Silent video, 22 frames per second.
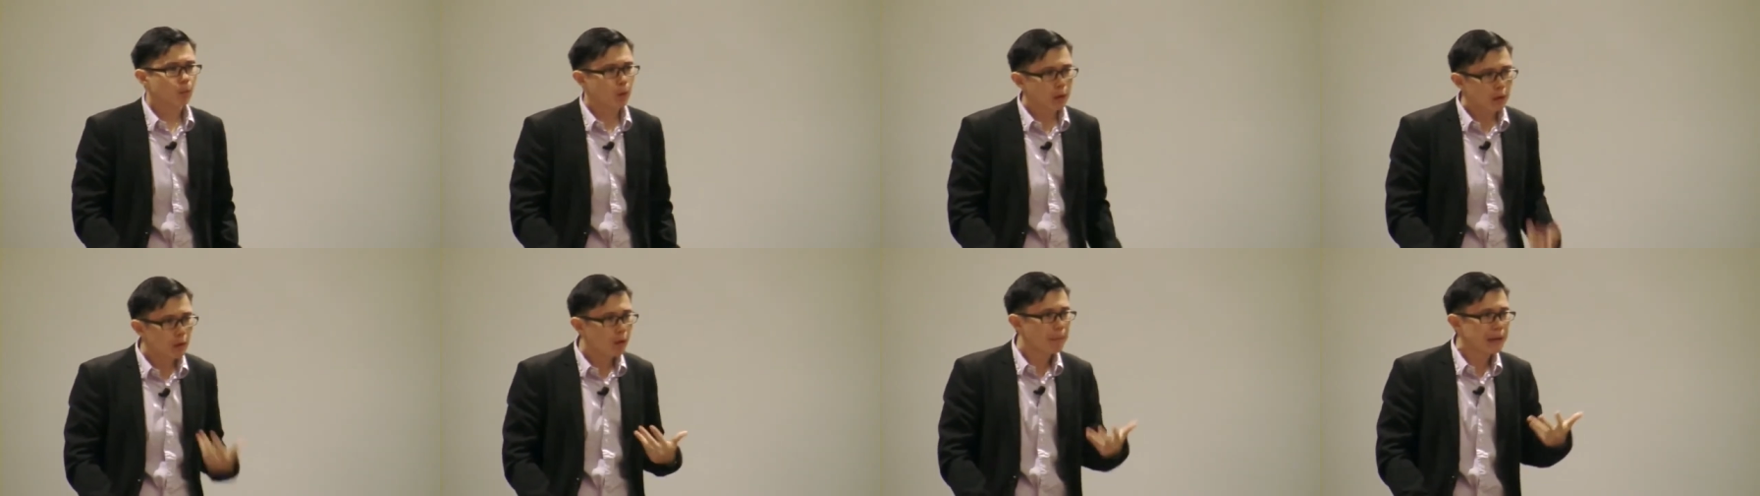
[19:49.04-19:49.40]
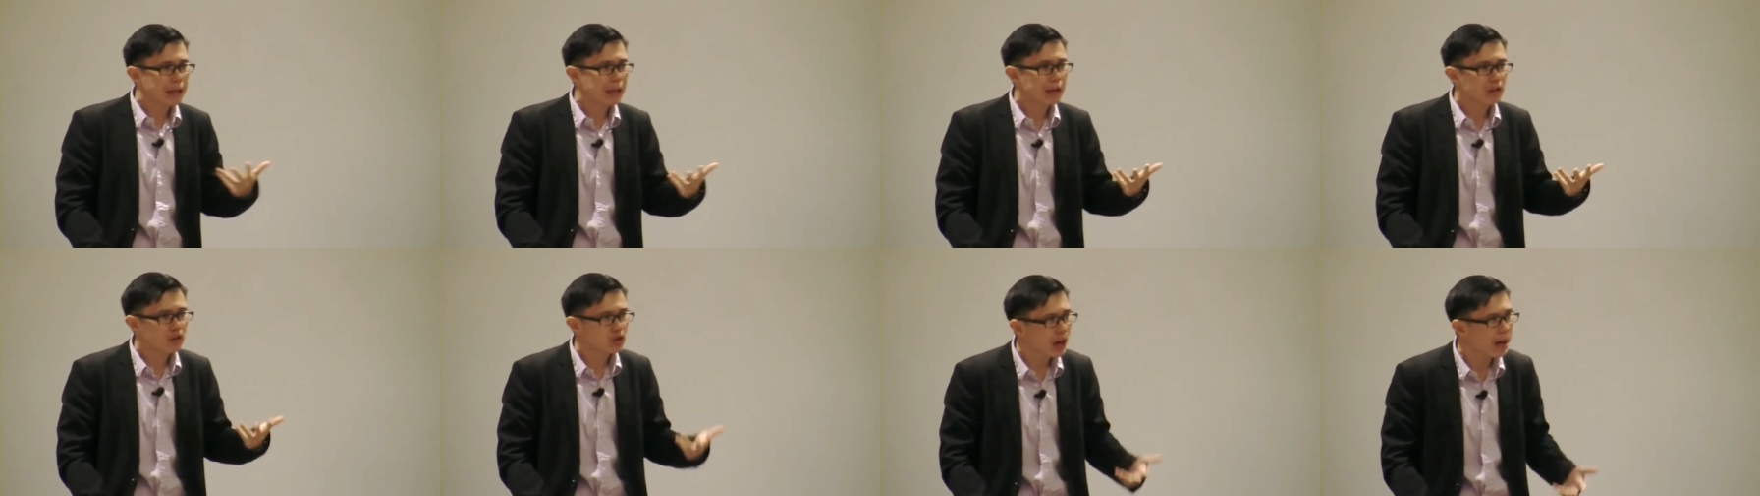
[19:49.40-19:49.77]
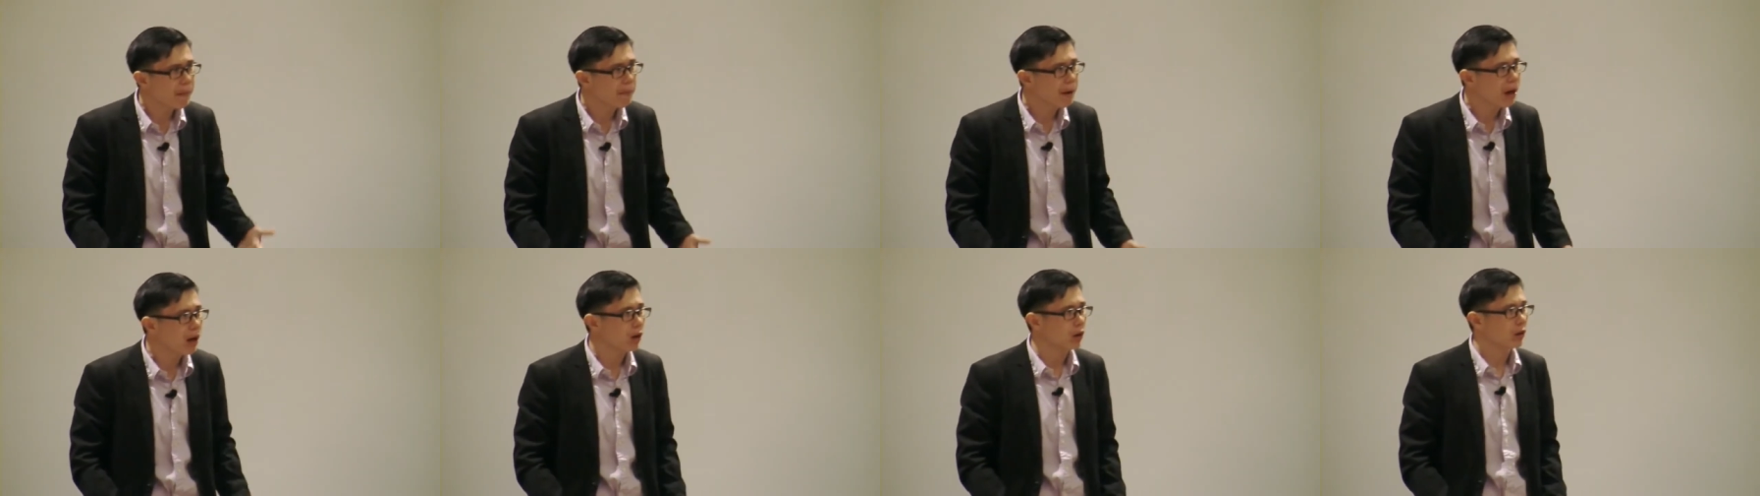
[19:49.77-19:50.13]
we will be in
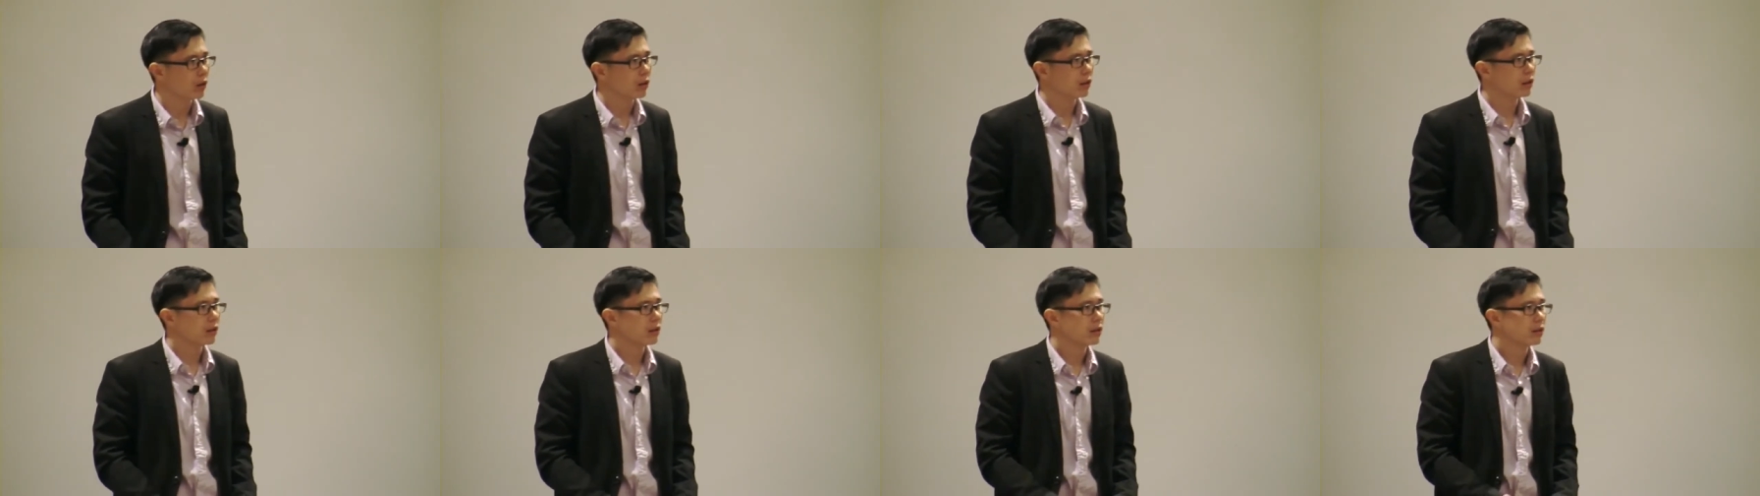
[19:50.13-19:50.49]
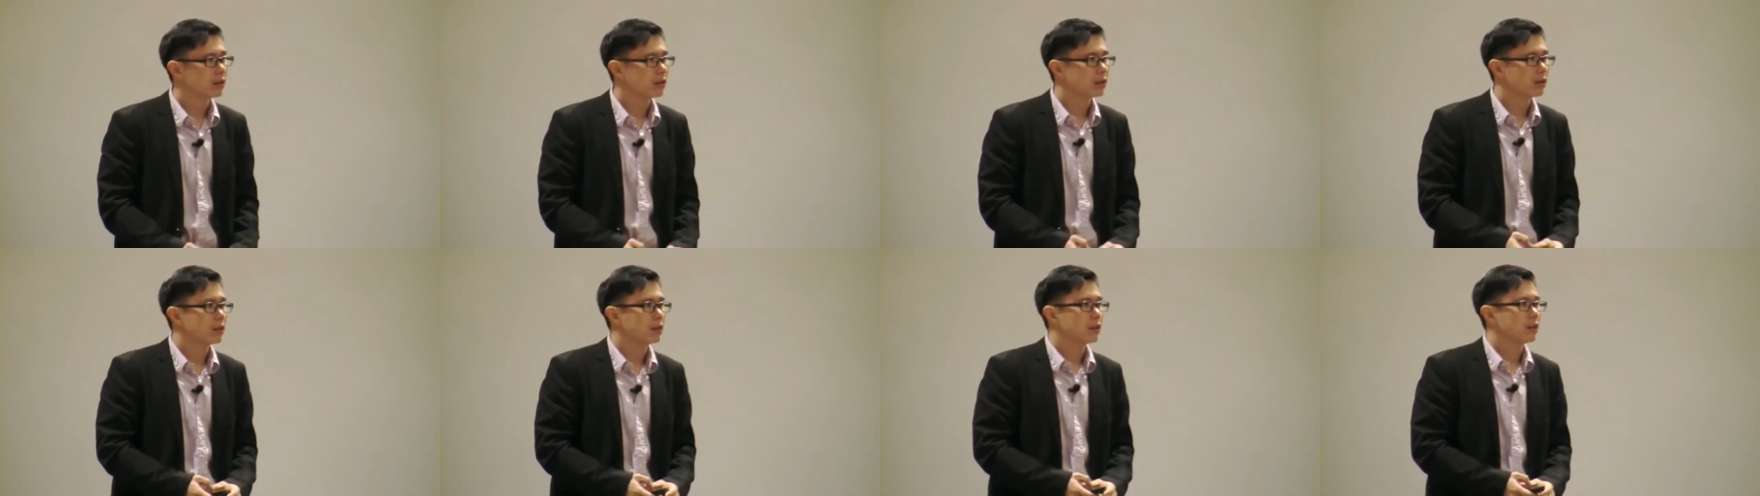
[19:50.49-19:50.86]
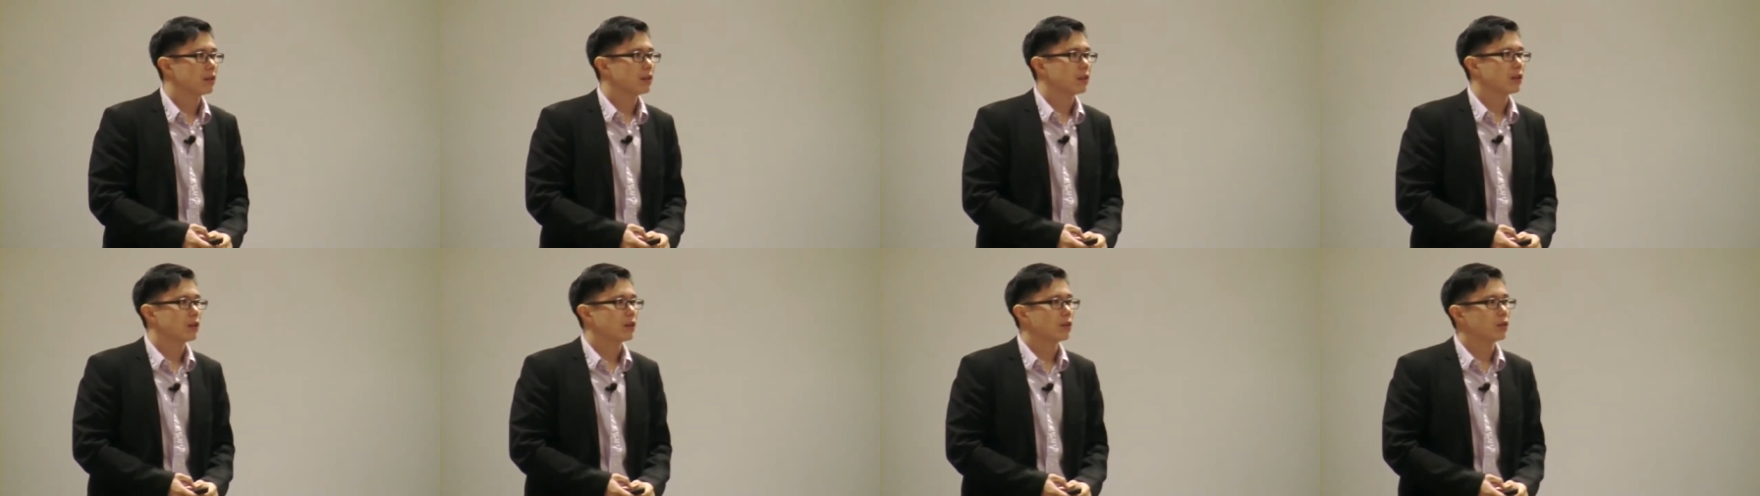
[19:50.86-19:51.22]
trouble.
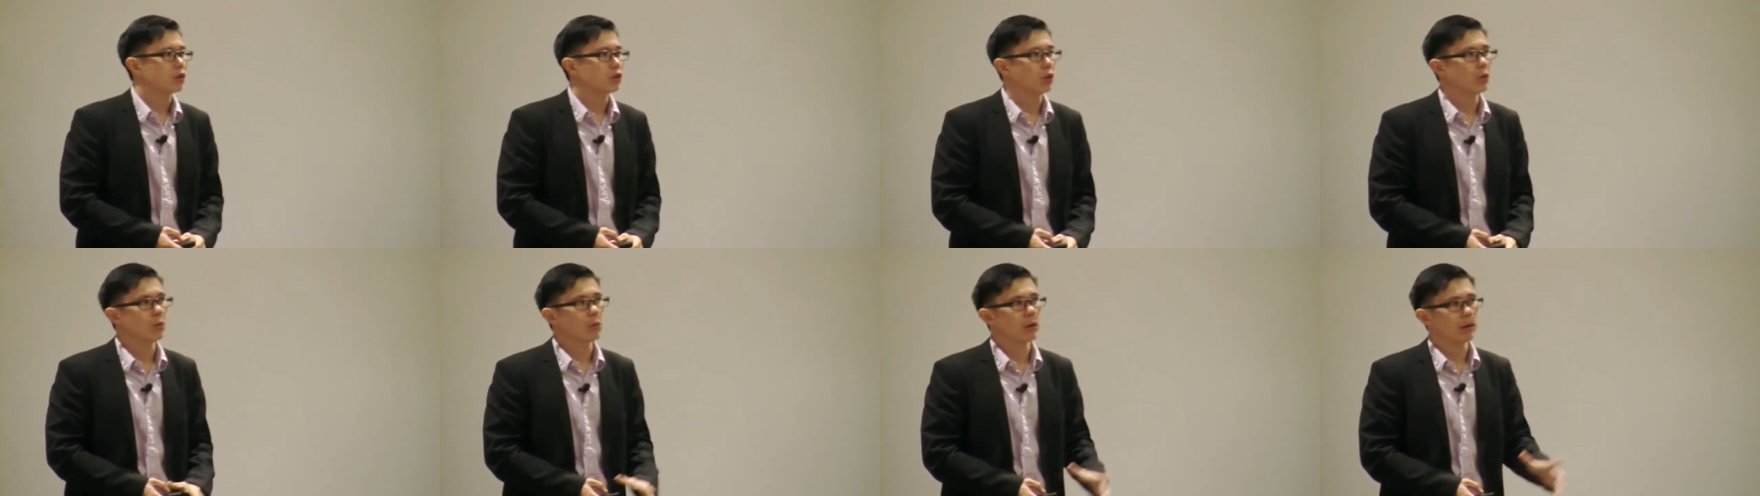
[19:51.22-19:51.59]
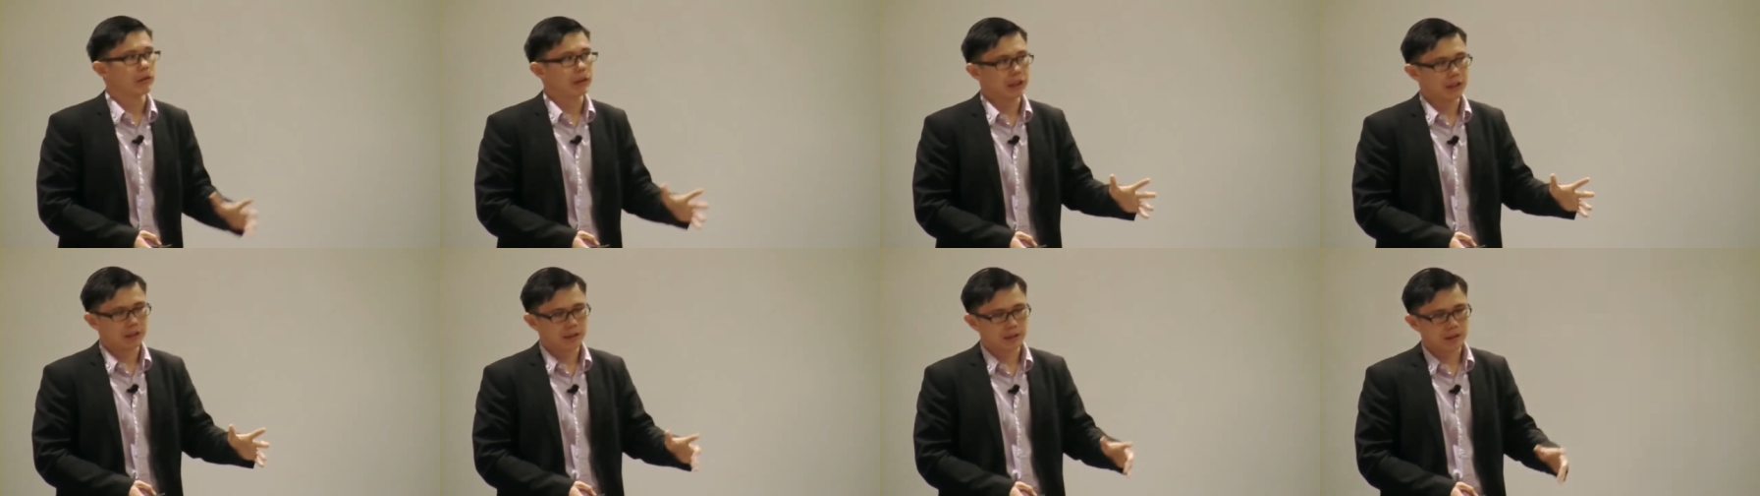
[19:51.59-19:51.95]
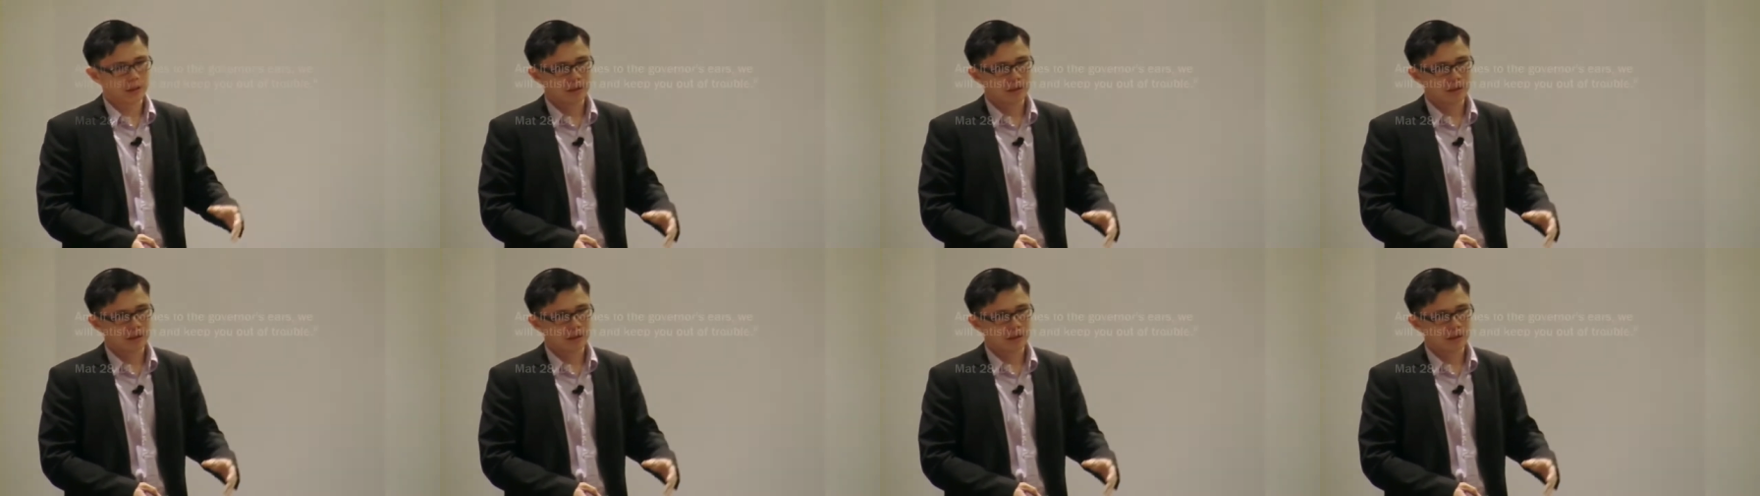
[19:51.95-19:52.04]
Don't worry,